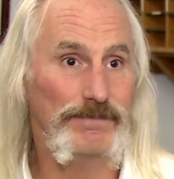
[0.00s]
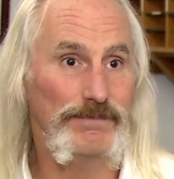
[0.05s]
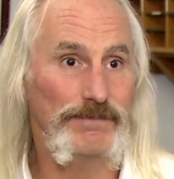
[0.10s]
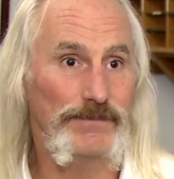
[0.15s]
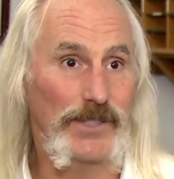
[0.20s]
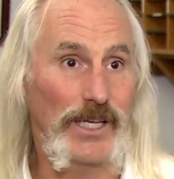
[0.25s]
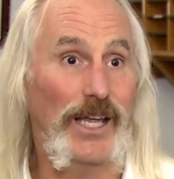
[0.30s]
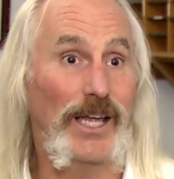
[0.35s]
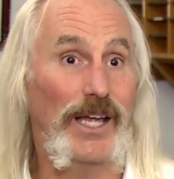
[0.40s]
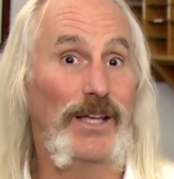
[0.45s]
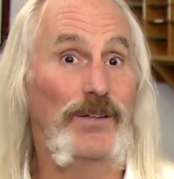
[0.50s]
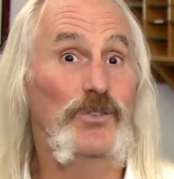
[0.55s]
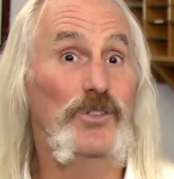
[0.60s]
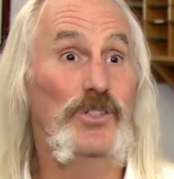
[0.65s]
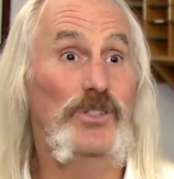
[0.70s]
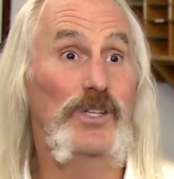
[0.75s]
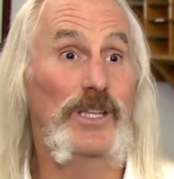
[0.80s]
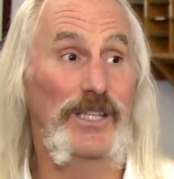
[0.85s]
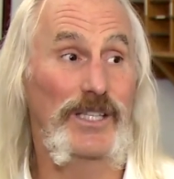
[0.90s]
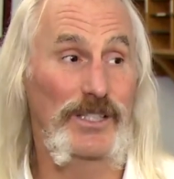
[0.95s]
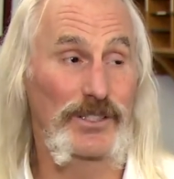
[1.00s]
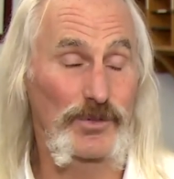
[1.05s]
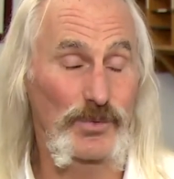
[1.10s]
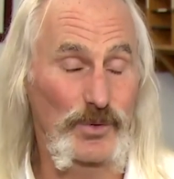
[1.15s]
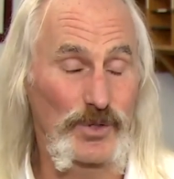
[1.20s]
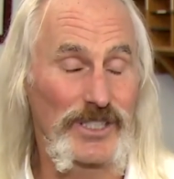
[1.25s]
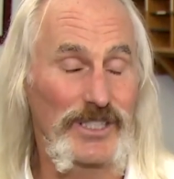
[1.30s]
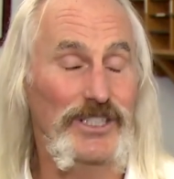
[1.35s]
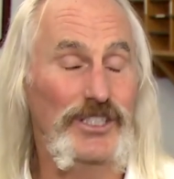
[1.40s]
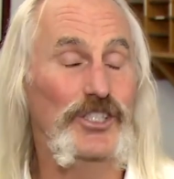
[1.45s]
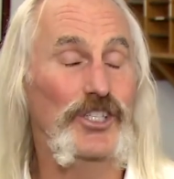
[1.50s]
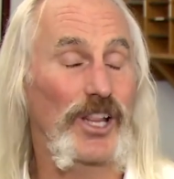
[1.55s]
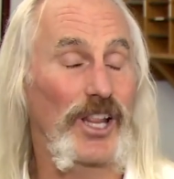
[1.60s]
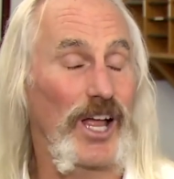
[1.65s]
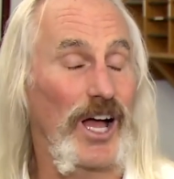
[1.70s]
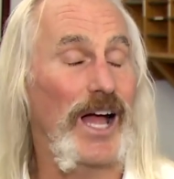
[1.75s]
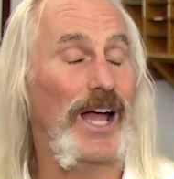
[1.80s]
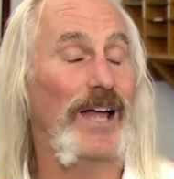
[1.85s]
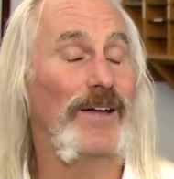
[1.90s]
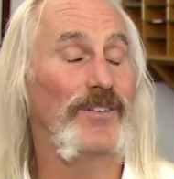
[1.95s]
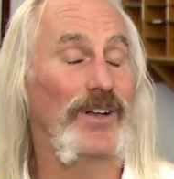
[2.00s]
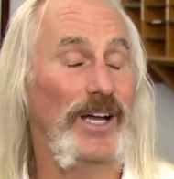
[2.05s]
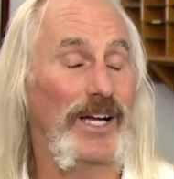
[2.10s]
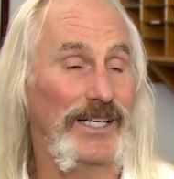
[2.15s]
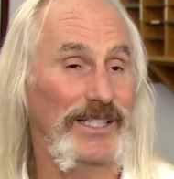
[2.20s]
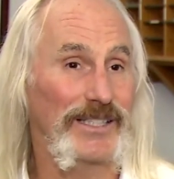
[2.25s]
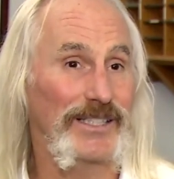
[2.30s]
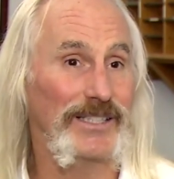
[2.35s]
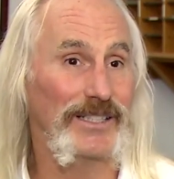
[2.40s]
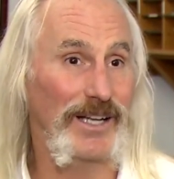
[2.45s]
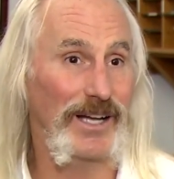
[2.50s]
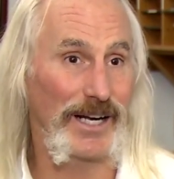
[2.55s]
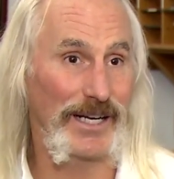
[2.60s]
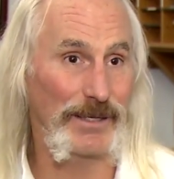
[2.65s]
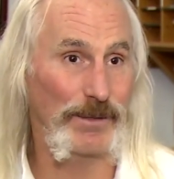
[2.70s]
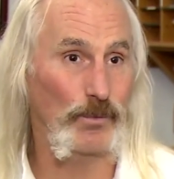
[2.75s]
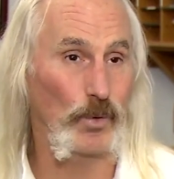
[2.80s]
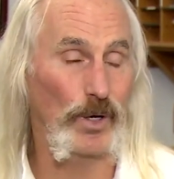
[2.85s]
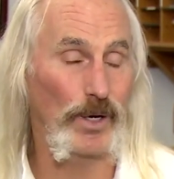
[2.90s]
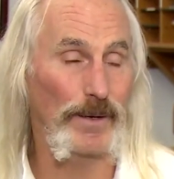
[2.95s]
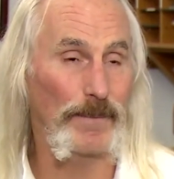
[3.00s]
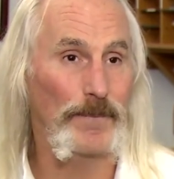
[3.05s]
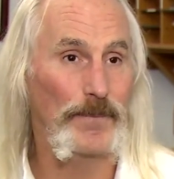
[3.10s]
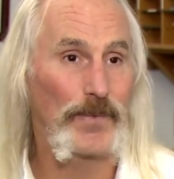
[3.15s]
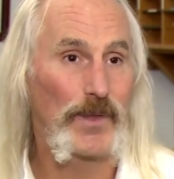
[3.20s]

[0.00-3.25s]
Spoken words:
Yeah, this was in July of 1991.